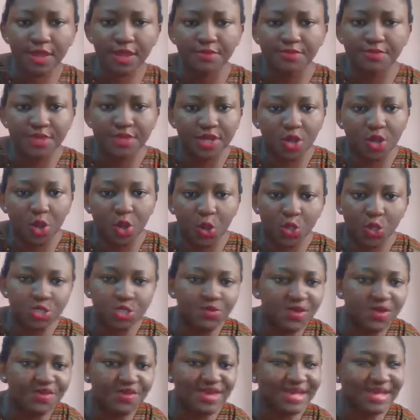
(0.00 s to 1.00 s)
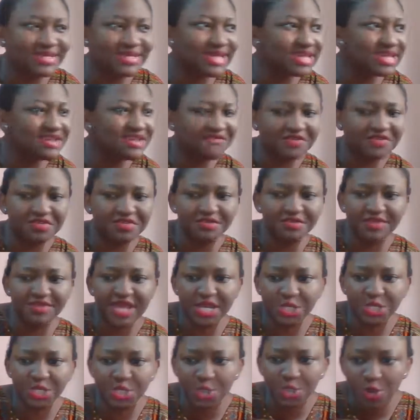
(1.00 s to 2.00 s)
because maybe you're standing in front of
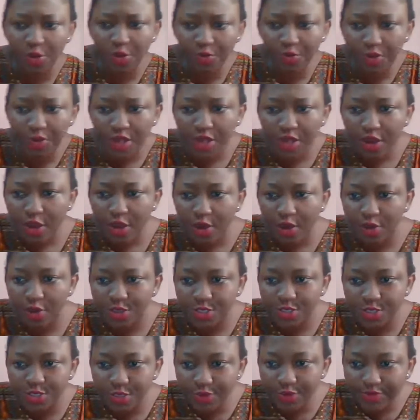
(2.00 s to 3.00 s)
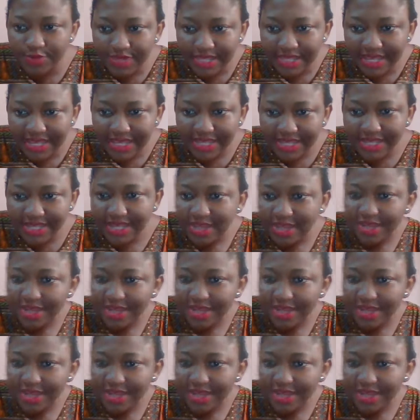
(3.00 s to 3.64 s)
their shop or something.